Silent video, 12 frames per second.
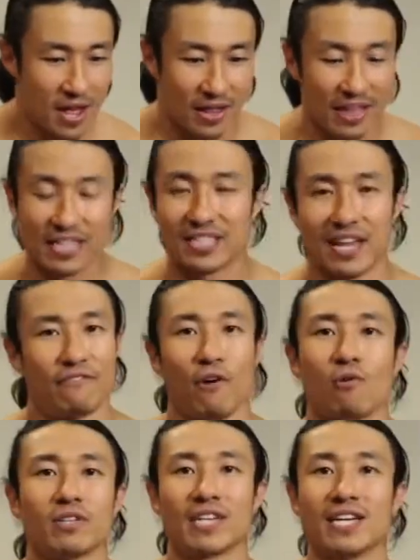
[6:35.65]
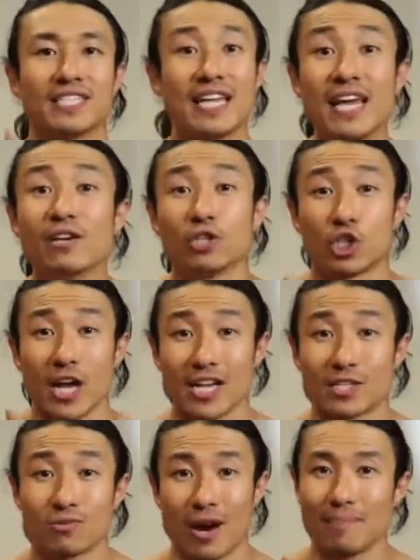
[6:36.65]
let's say, focus on his inner
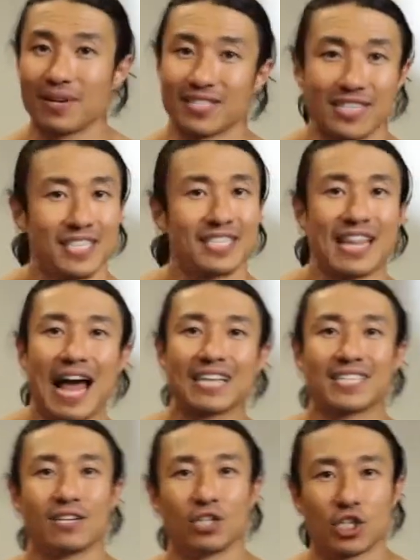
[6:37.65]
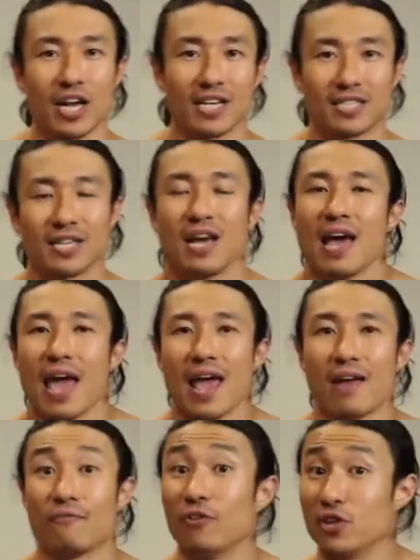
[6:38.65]
chest, right? Because he just lacks inner chest.
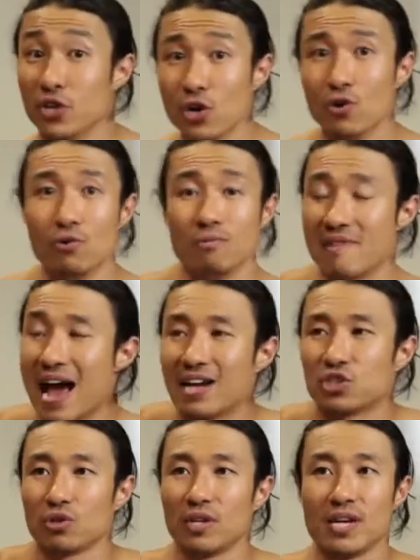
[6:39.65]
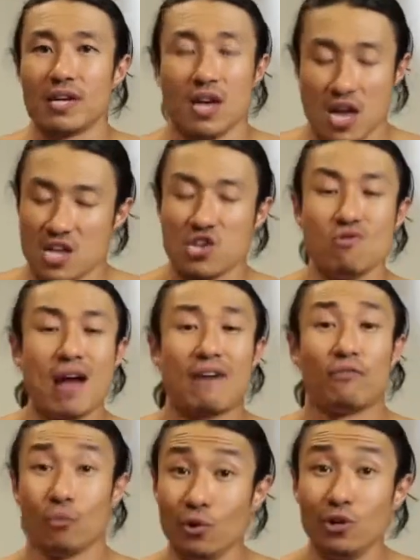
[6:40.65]
And for you, naturally, you
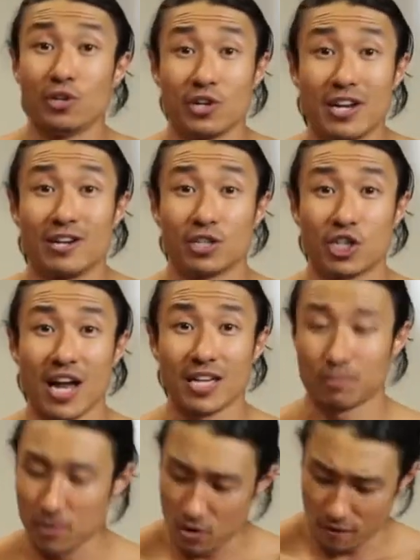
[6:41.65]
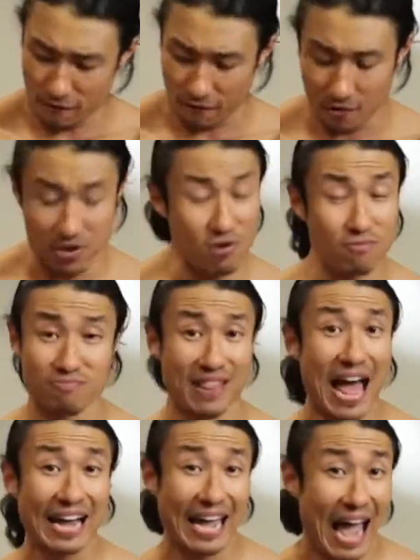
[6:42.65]
have a really good inner chest, but you
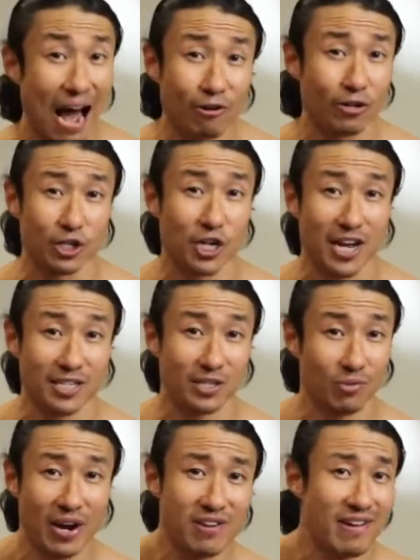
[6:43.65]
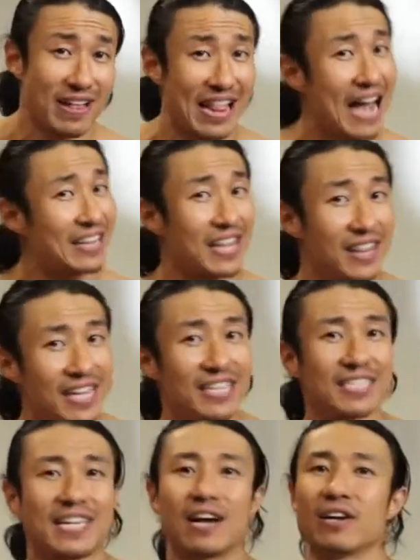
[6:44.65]
lack outer chest, right? You lack the
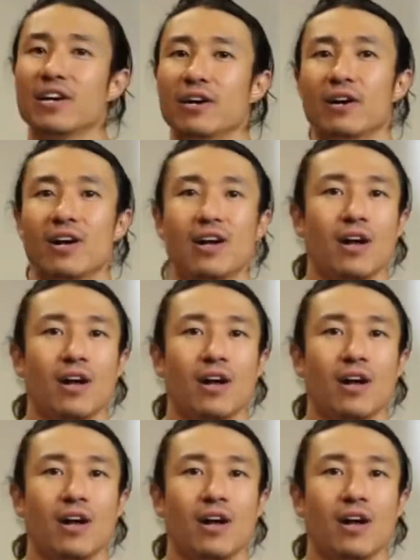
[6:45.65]
thickness out here.